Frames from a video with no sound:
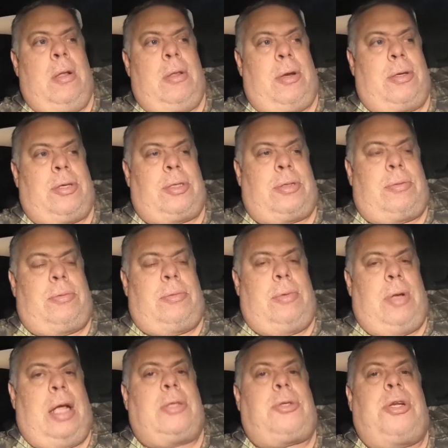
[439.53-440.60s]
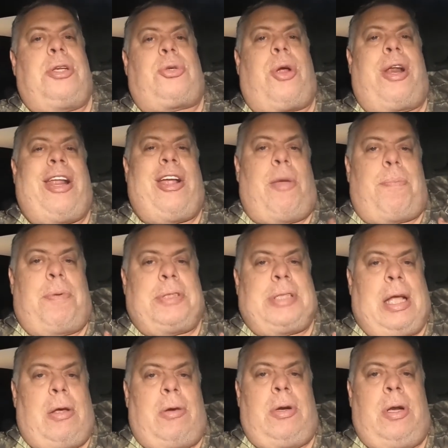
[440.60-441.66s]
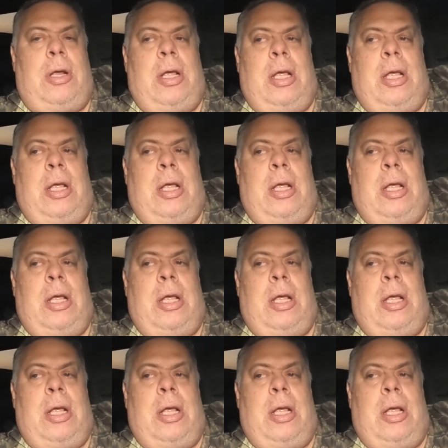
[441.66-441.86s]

They're just actually trying to help us out,